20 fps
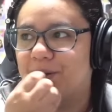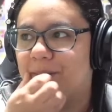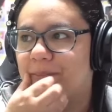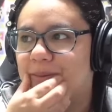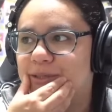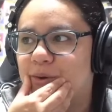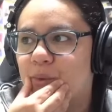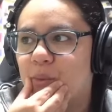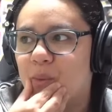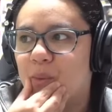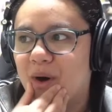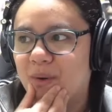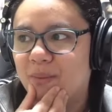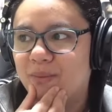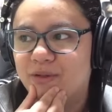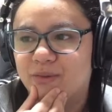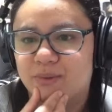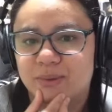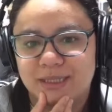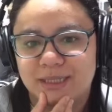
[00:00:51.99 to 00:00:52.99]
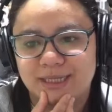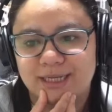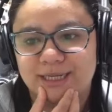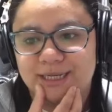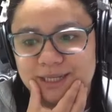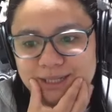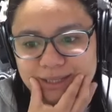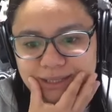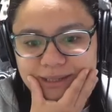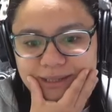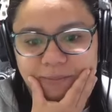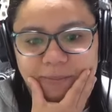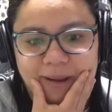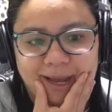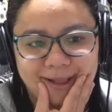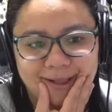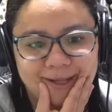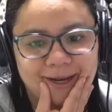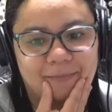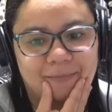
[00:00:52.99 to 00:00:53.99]
Episode 1 was really good. The
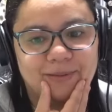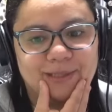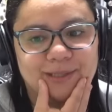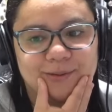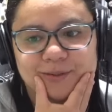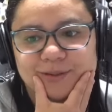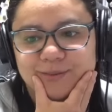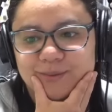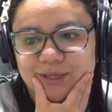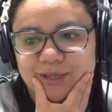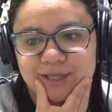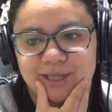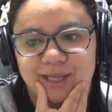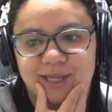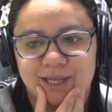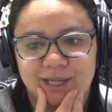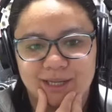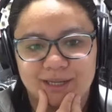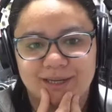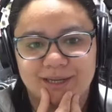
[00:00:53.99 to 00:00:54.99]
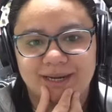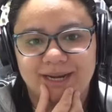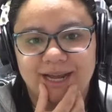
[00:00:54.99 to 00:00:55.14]
pilot episode was really good.